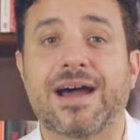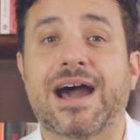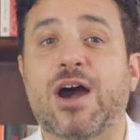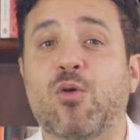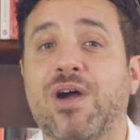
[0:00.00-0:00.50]

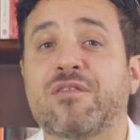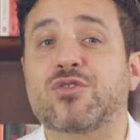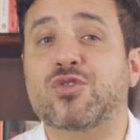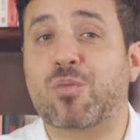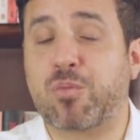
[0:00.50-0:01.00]

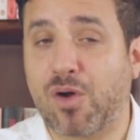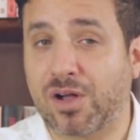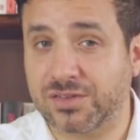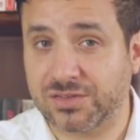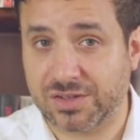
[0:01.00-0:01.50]
However you're
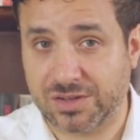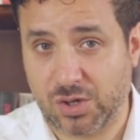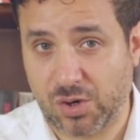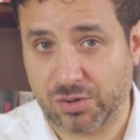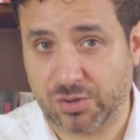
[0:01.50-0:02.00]
processing
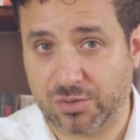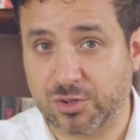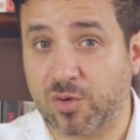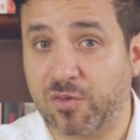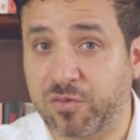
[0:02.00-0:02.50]
the audio,
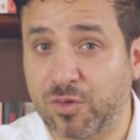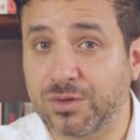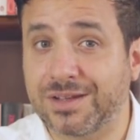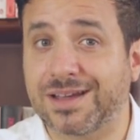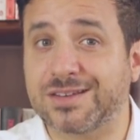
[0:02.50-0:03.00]
you're
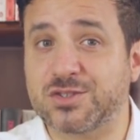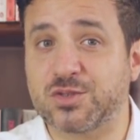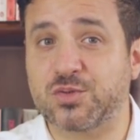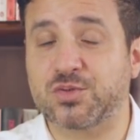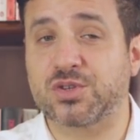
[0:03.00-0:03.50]
fully
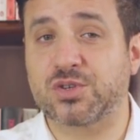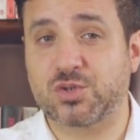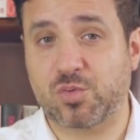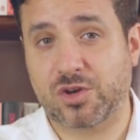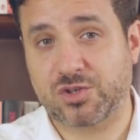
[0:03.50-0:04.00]
attuned
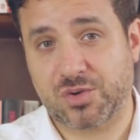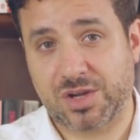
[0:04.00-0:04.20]
to what you're